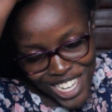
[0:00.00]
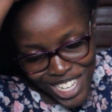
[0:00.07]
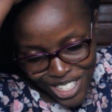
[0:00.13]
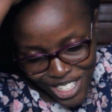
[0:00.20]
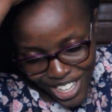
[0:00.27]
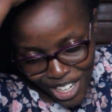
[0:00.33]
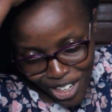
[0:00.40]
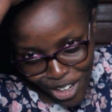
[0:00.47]

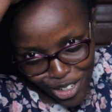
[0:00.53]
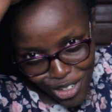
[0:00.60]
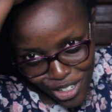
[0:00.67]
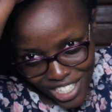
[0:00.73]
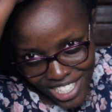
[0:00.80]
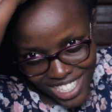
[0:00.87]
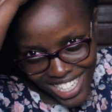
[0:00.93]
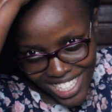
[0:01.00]
So the cornrow
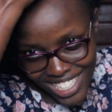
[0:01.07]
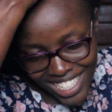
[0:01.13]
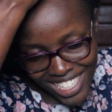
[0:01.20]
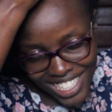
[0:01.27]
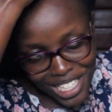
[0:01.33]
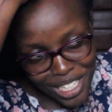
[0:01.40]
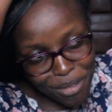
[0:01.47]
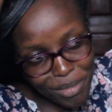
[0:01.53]
is just
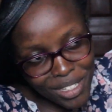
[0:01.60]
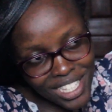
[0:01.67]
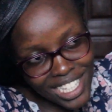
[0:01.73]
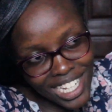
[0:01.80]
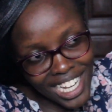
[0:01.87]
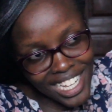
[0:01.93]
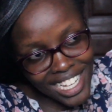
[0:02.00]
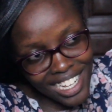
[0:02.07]
the same. It's
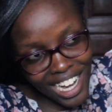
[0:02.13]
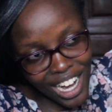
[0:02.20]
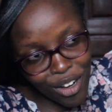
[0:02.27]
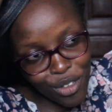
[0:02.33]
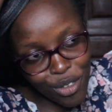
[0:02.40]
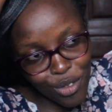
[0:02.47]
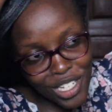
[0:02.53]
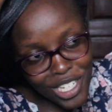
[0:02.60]
like how
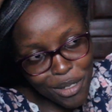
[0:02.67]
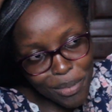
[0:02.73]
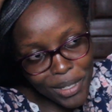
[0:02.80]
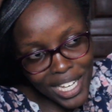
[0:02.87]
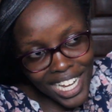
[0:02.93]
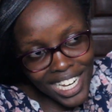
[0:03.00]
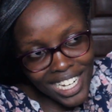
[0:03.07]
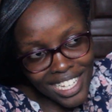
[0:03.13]
you
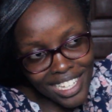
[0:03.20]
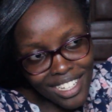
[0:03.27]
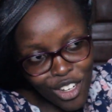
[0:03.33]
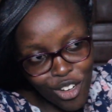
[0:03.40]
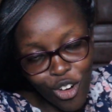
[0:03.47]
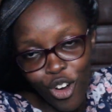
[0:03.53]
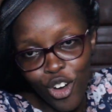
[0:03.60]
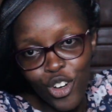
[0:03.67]
typically
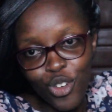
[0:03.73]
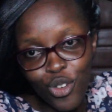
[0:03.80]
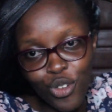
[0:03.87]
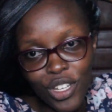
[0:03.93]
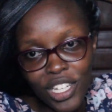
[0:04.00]
cornrow.